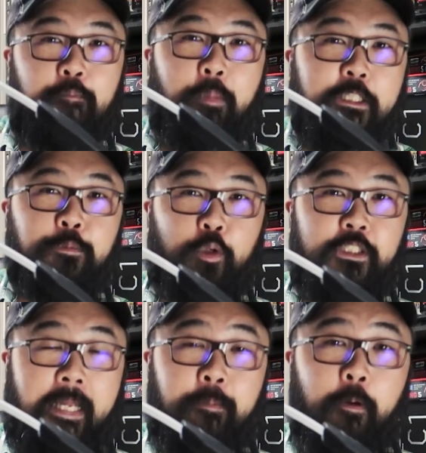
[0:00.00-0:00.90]
much more
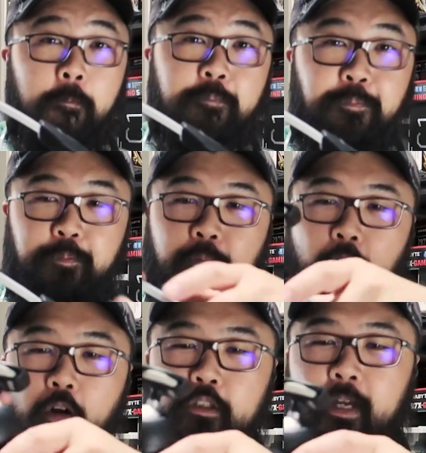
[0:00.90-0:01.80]
stable.
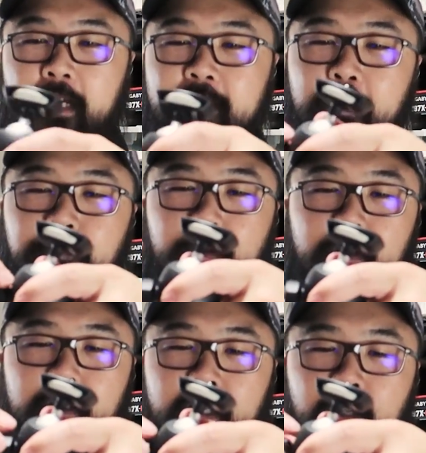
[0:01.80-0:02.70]
Also has the
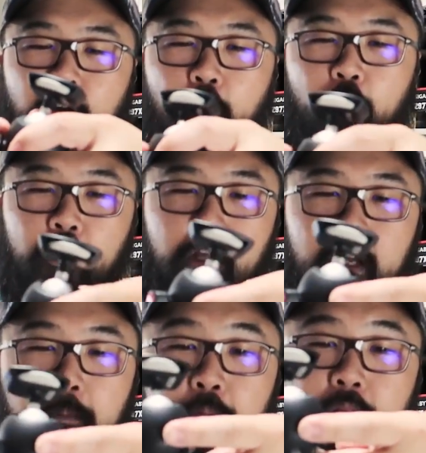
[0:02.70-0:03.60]
ability to go
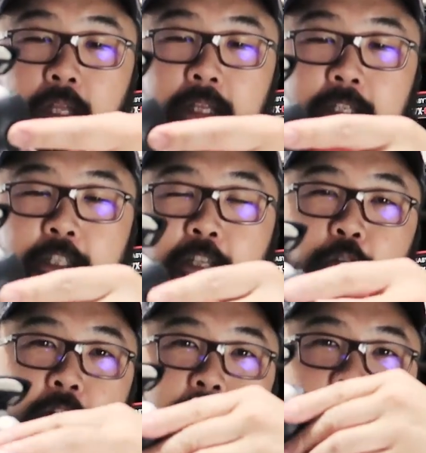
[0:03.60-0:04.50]
completely to the
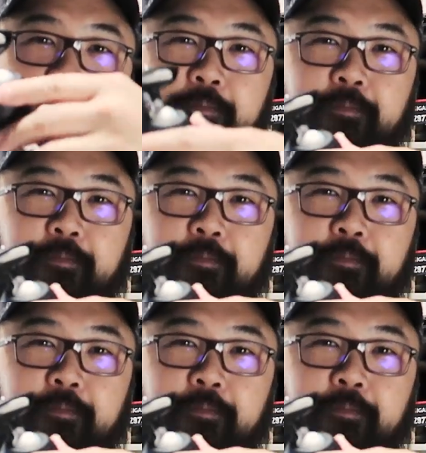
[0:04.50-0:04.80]
ground